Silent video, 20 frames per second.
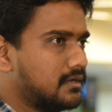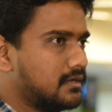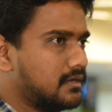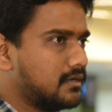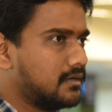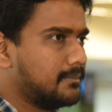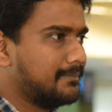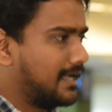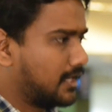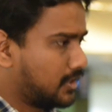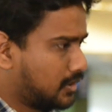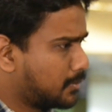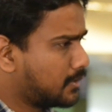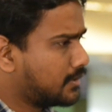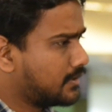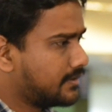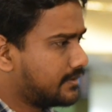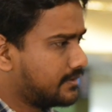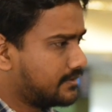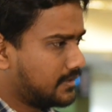Bank of
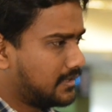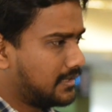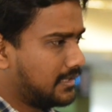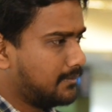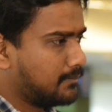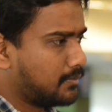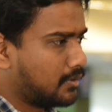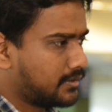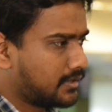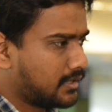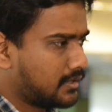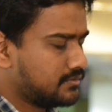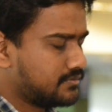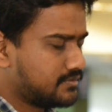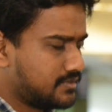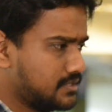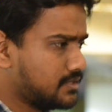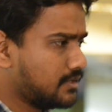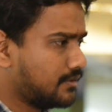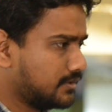Baroda recently bought
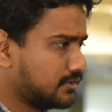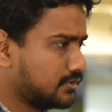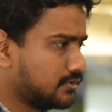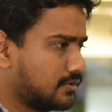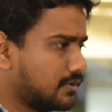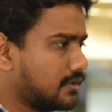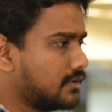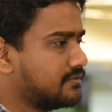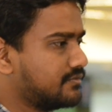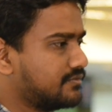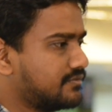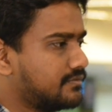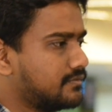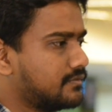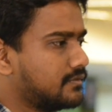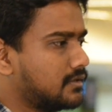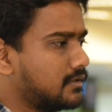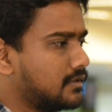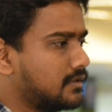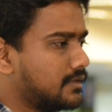around 3,000 crore
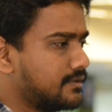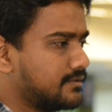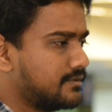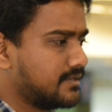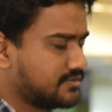of